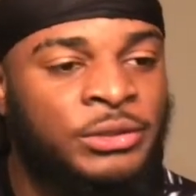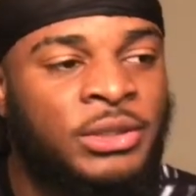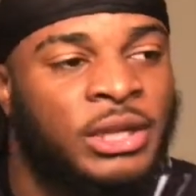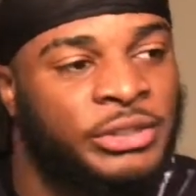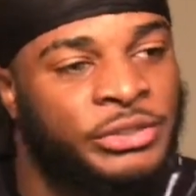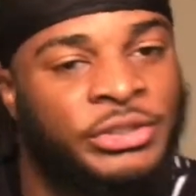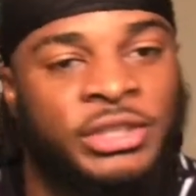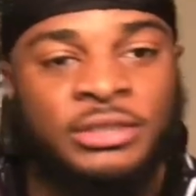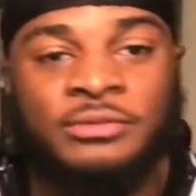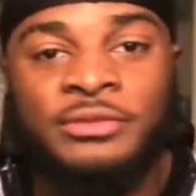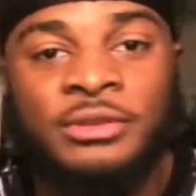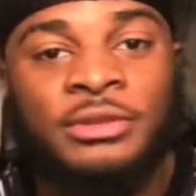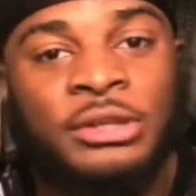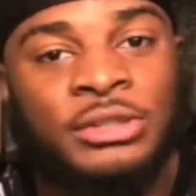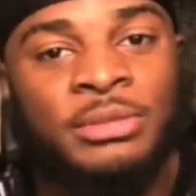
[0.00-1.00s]
She was like, see, you got your
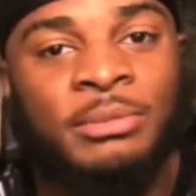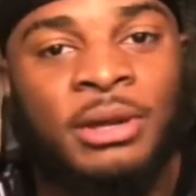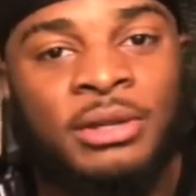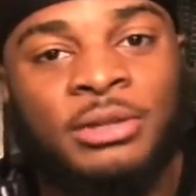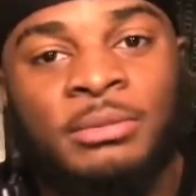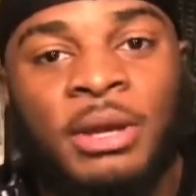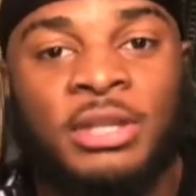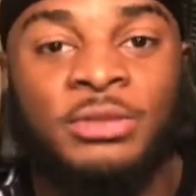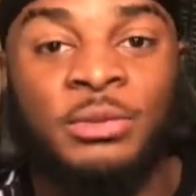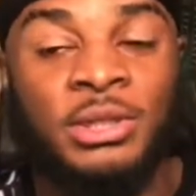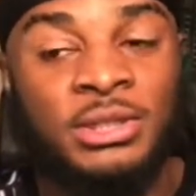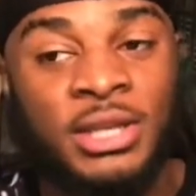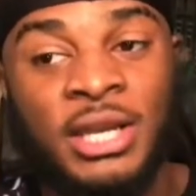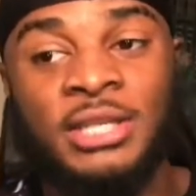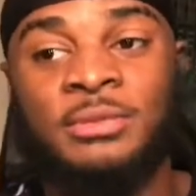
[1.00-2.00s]
phone on. She might, you might as well
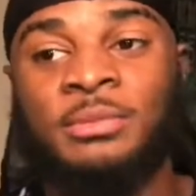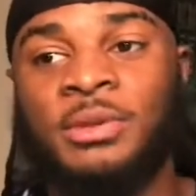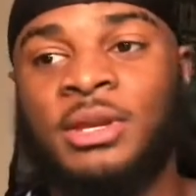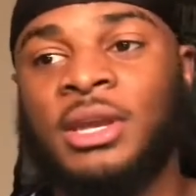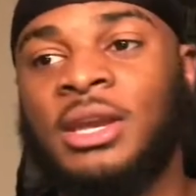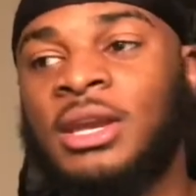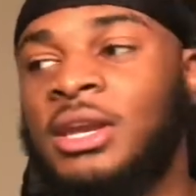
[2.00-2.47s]
text me.